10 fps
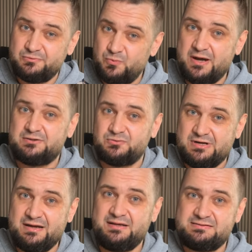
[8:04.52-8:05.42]
quite
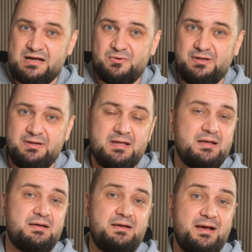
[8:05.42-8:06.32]
organic sounding
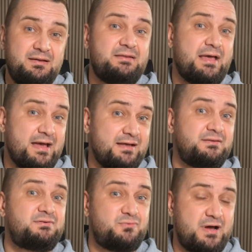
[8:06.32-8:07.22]
and it had
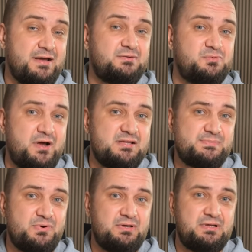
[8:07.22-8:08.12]
the right price
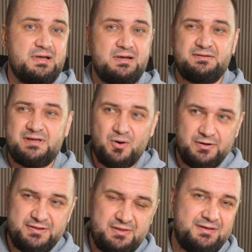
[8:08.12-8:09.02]
point. The
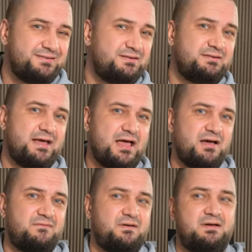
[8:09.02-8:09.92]
only thing it didn't
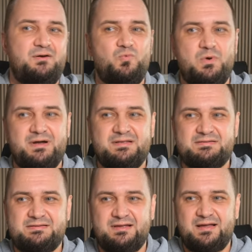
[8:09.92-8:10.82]
have uh,
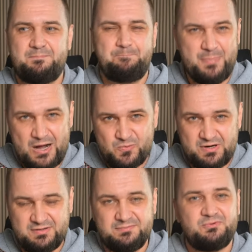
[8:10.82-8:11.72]
was uh,
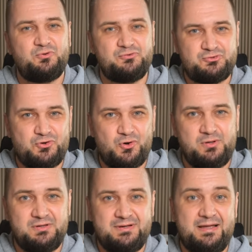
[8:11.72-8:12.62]
power,
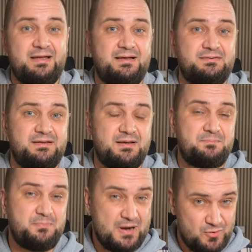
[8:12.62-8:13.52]
control and uh,
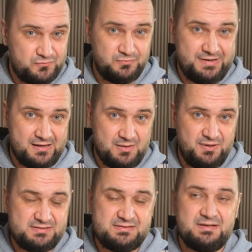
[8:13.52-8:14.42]
powerful
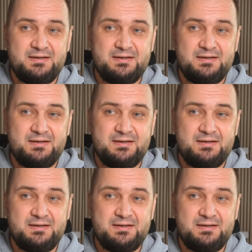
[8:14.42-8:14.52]
dynamics.